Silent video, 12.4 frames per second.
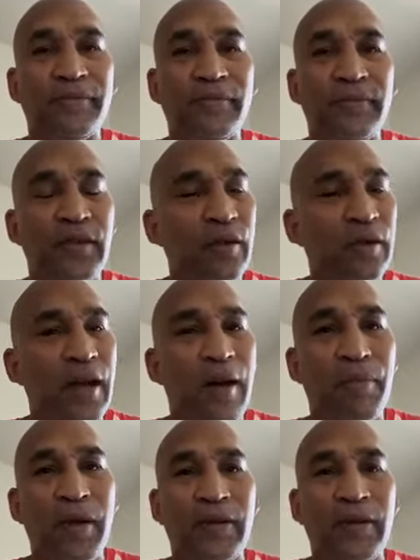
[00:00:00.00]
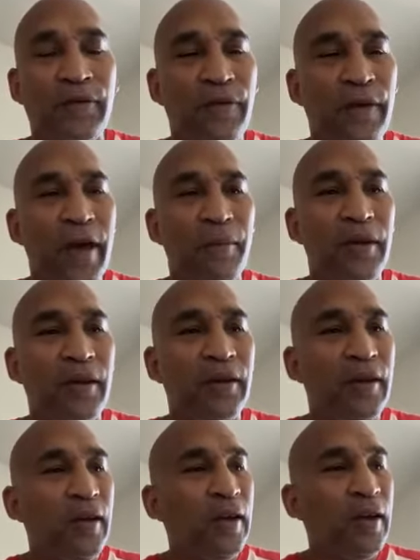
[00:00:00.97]
you know, God bless his family. And,
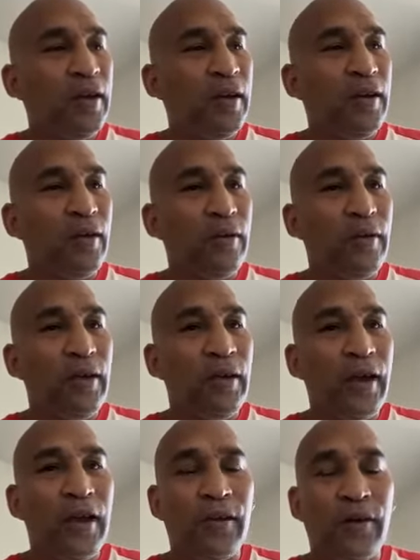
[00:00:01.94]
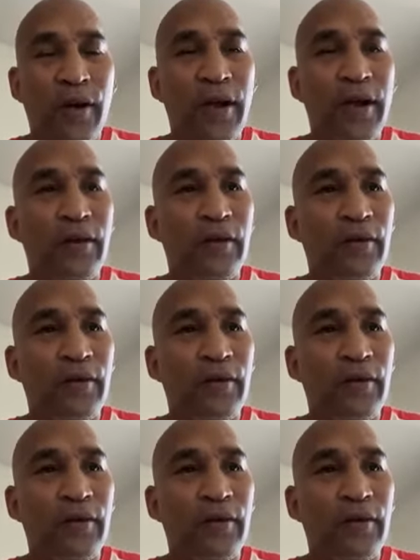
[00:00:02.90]
you know, he had a great